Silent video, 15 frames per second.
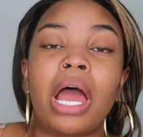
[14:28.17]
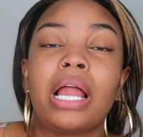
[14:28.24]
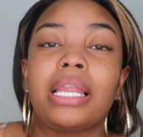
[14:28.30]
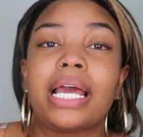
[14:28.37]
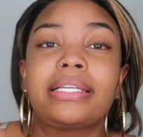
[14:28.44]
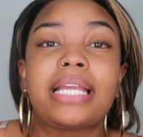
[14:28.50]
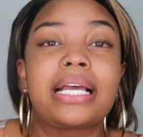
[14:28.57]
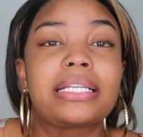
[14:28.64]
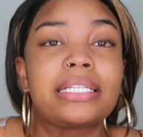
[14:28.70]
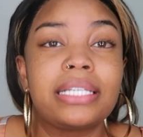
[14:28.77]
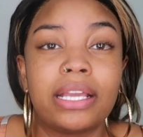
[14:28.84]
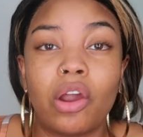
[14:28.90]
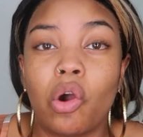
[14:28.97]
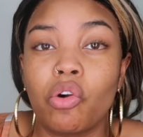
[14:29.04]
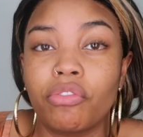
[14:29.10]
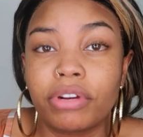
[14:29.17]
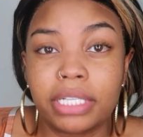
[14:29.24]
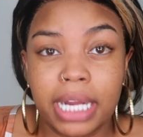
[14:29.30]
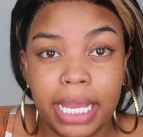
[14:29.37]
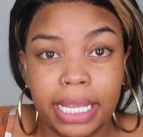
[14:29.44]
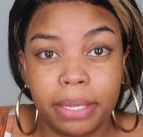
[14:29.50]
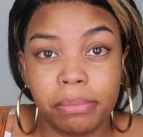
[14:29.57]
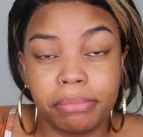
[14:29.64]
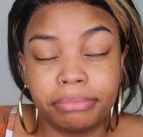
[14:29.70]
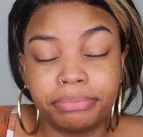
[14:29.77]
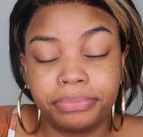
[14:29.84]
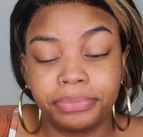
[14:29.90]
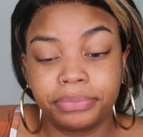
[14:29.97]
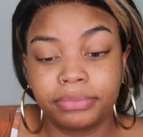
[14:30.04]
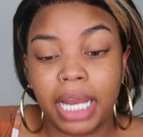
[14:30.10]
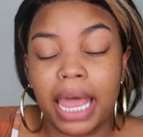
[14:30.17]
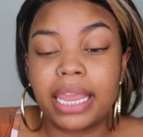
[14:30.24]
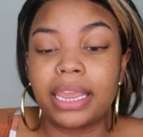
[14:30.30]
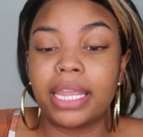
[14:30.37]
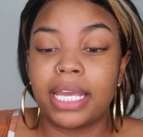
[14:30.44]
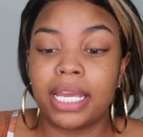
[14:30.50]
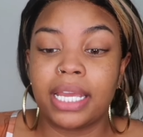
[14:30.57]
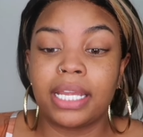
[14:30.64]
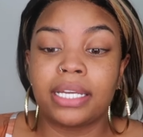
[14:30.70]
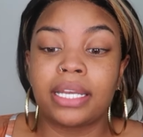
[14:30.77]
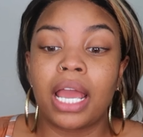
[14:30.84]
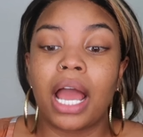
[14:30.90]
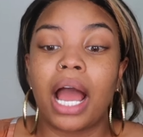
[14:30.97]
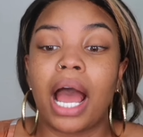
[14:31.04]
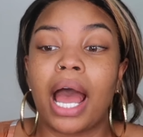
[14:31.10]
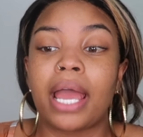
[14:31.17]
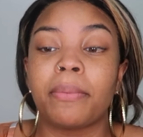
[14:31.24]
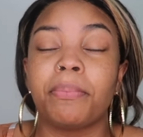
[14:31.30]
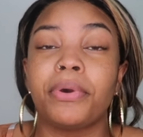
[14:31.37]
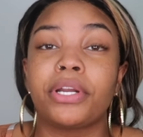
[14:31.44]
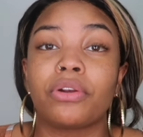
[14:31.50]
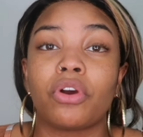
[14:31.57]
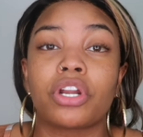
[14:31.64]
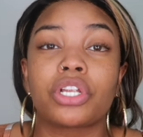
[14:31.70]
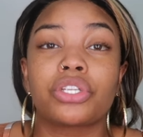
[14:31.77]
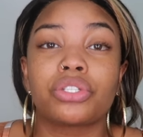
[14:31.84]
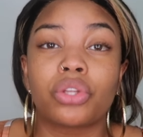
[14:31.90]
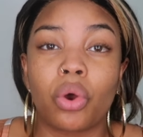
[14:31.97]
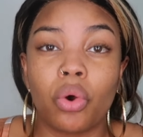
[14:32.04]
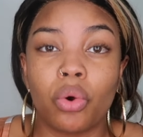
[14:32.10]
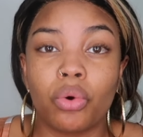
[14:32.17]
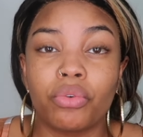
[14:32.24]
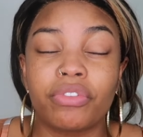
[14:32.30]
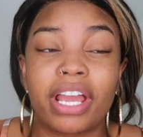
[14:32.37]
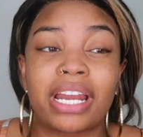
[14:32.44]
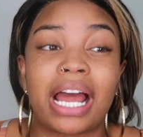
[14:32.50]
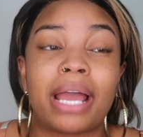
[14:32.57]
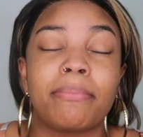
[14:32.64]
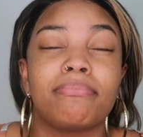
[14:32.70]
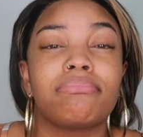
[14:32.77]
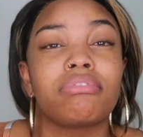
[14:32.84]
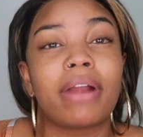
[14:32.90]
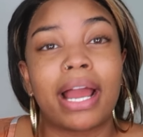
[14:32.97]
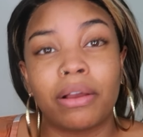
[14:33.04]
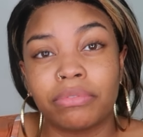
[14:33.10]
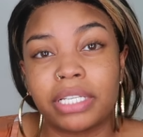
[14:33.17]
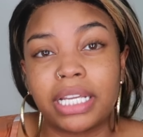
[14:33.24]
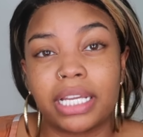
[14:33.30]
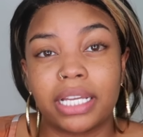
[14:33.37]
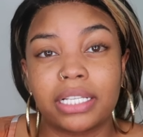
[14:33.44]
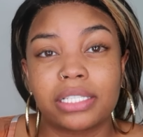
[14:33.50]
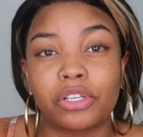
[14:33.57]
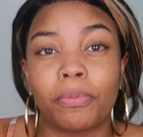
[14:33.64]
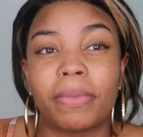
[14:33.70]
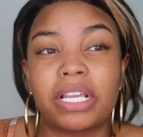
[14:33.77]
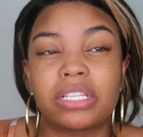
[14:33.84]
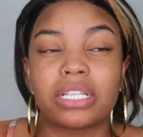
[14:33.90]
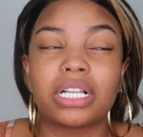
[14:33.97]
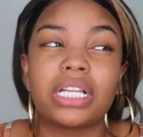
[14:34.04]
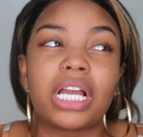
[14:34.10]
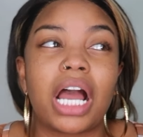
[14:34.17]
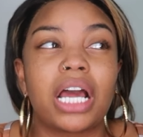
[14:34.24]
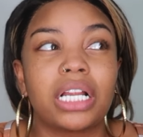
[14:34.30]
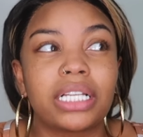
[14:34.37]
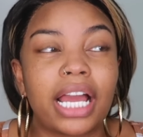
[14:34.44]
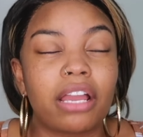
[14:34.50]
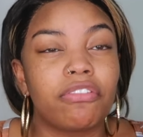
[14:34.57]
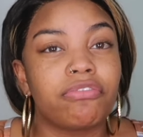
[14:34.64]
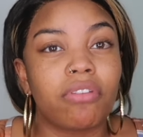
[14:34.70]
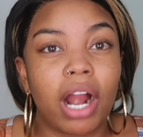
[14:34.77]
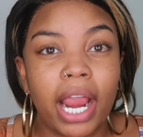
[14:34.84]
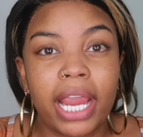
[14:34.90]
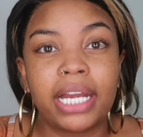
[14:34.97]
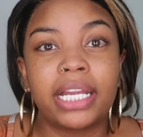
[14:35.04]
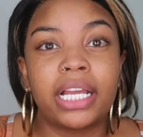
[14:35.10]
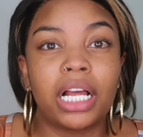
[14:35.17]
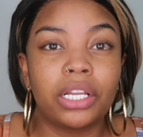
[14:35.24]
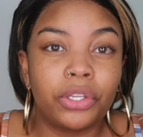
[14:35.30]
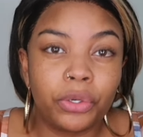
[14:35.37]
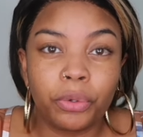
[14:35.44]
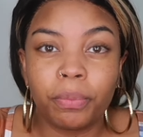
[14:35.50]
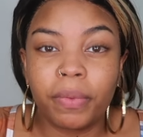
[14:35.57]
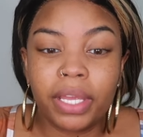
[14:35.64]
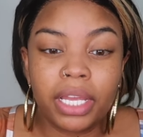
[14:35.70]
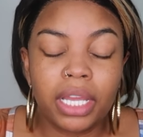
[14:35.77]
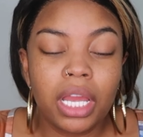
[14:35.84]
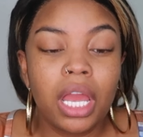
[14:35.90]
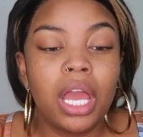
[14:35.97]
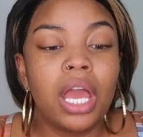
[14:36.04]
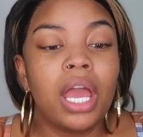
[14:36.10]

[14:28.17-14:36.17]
Let that sit overnight. Then I put it on the stove and I browned it. So basically kind of like frying it a little bit,